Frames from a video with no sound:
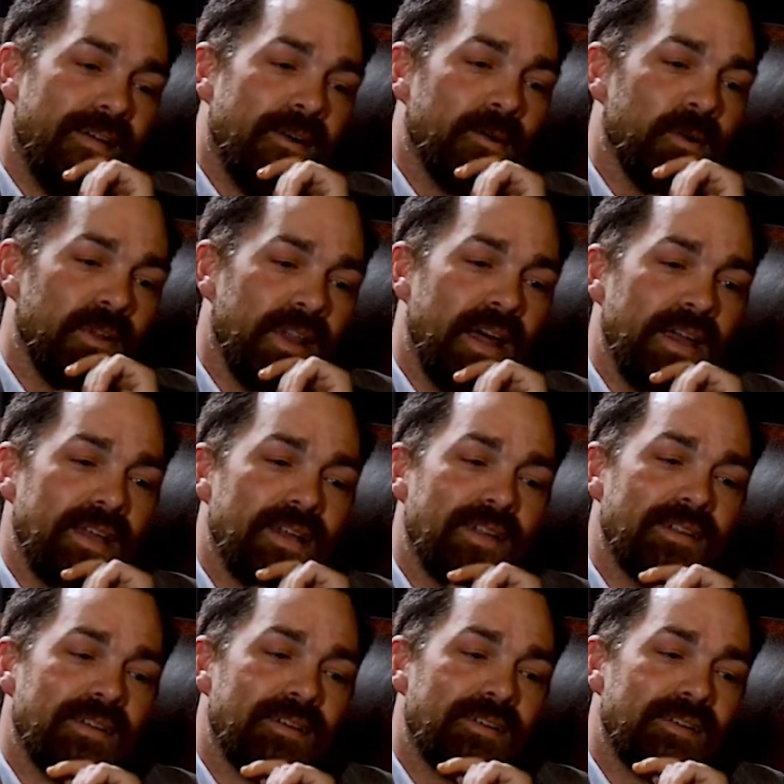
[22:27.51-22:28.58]
where, like,
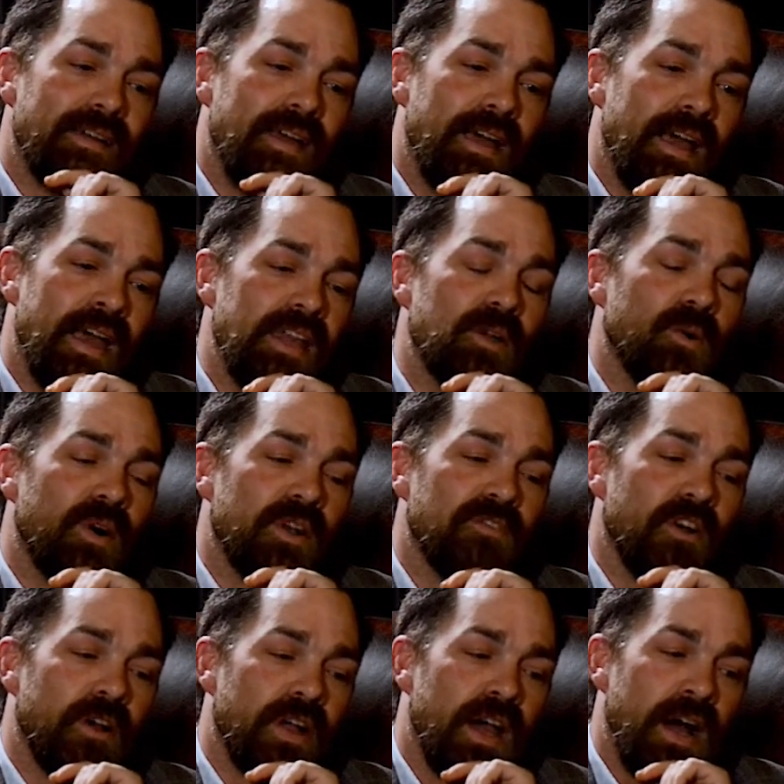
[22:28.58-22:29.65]
any one of
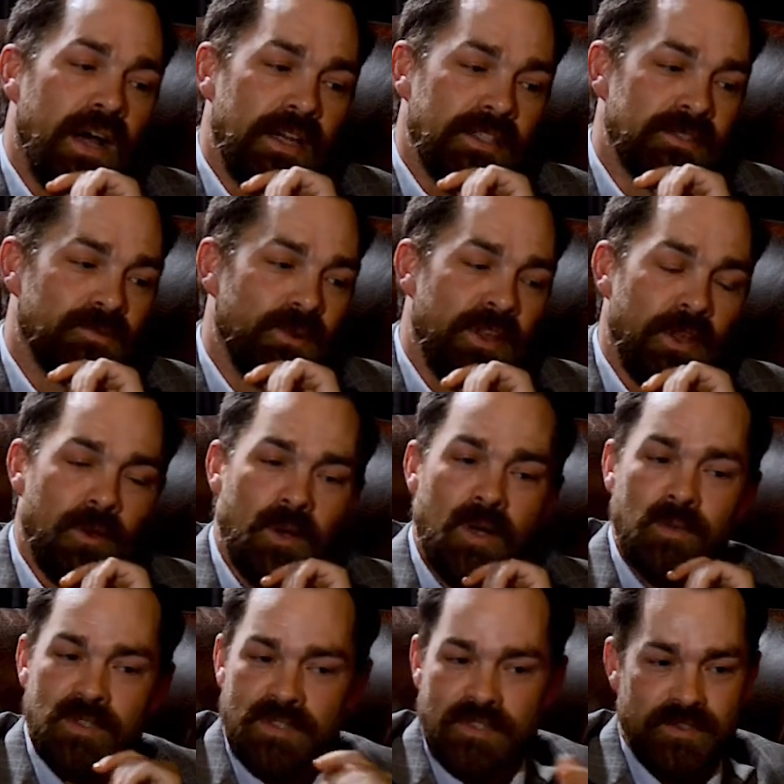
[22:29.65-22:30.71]
our guys, whether it
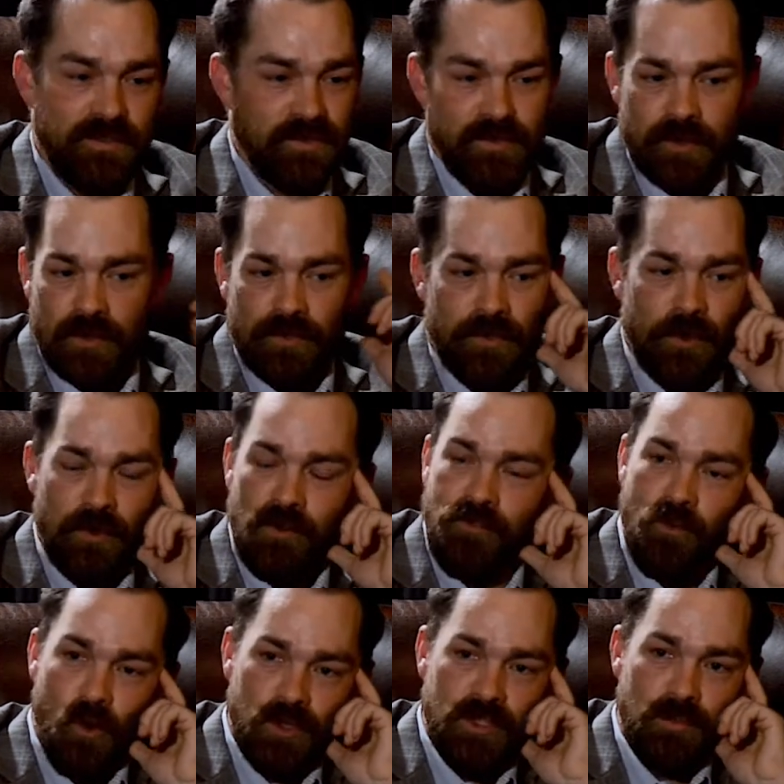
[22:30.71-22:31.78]
was their
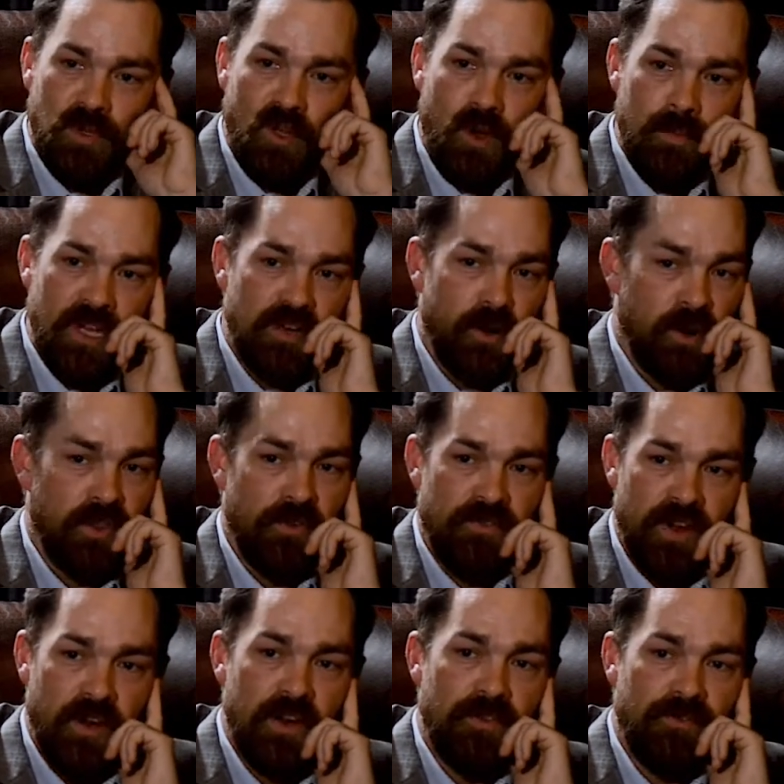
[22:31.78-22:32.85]
3rd or 4th deployment or their
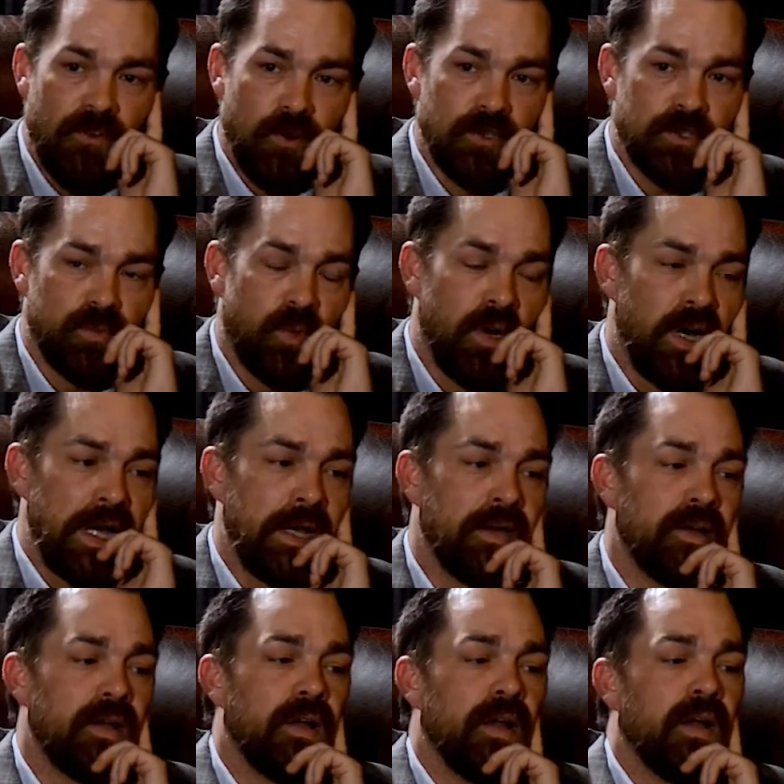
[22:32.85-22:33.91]
very first one,
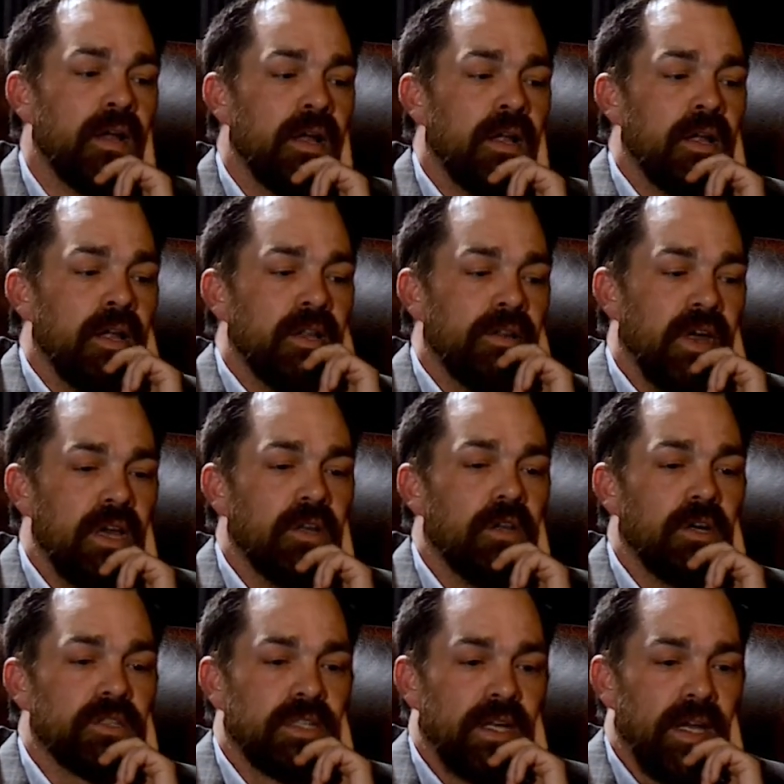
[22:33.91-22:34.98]
they
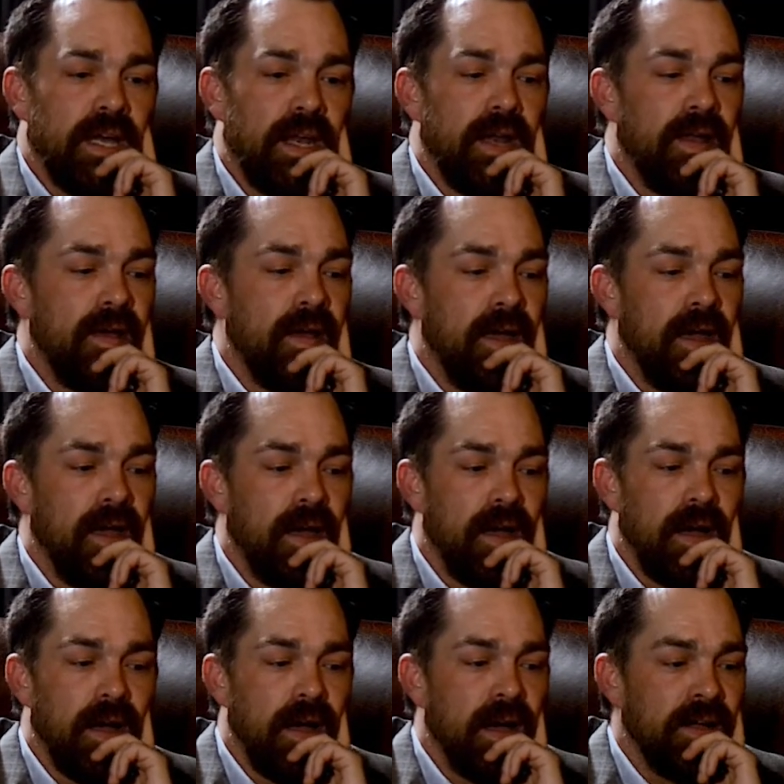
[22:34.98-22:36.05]
looked at it
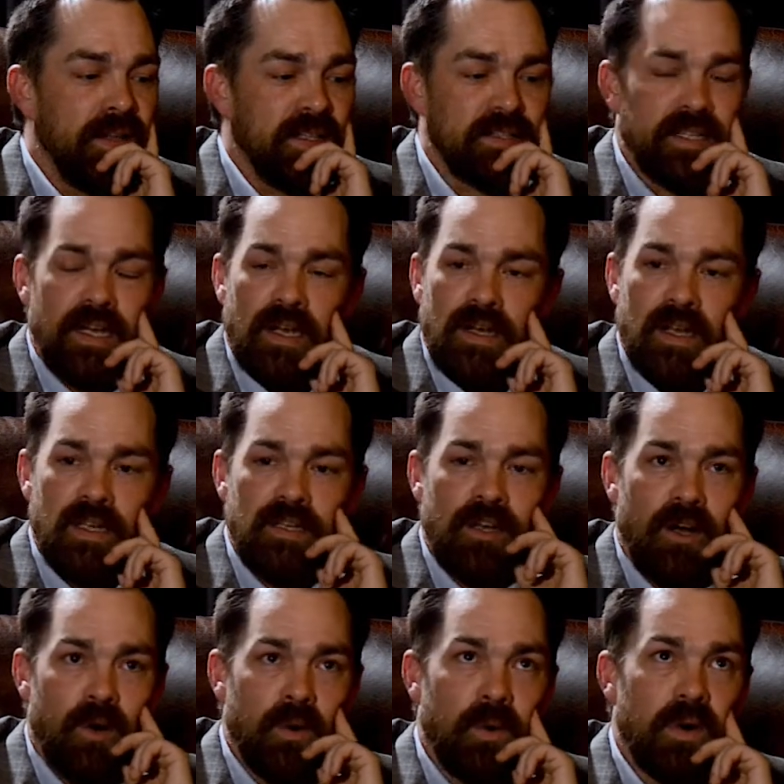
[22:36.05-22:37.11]
and they said, you
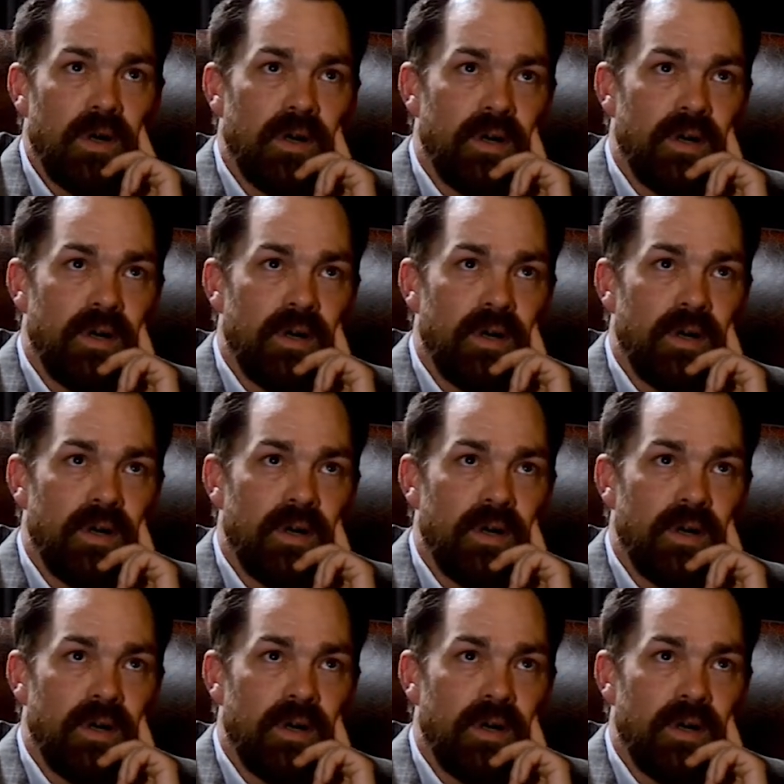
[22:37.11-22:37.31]
know,